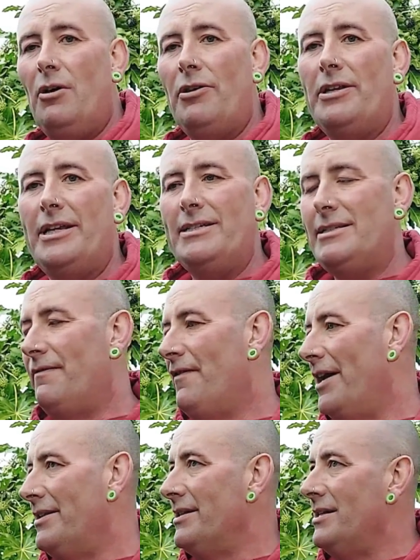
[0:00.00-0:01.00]
on these
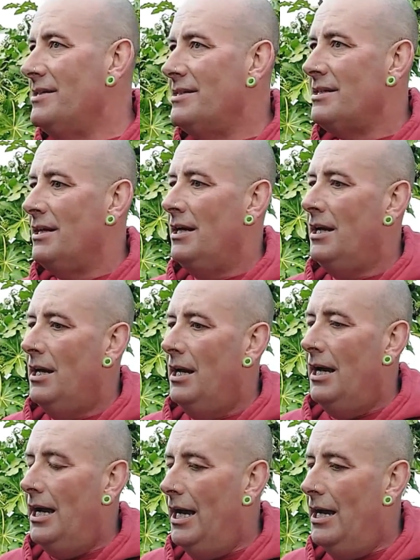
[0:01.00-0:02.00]
Defenders
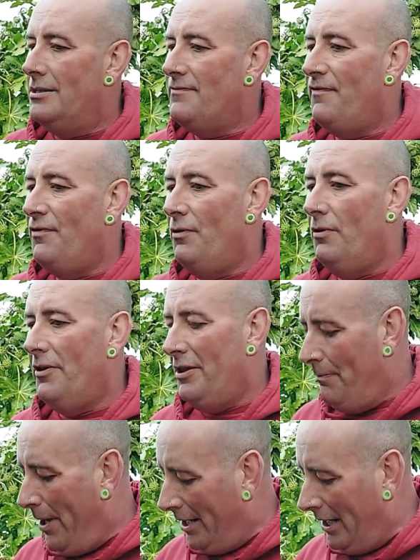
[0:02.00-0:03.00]
for the
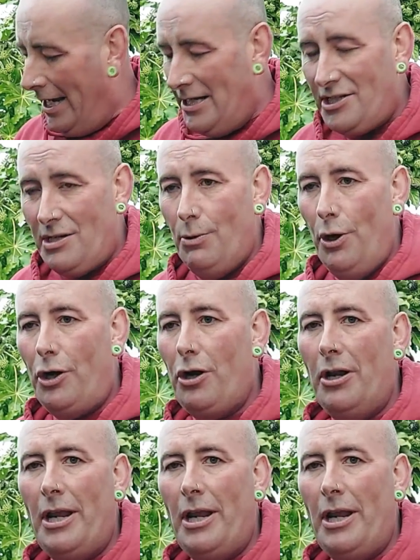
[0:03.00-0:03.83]
puddle lights to work on.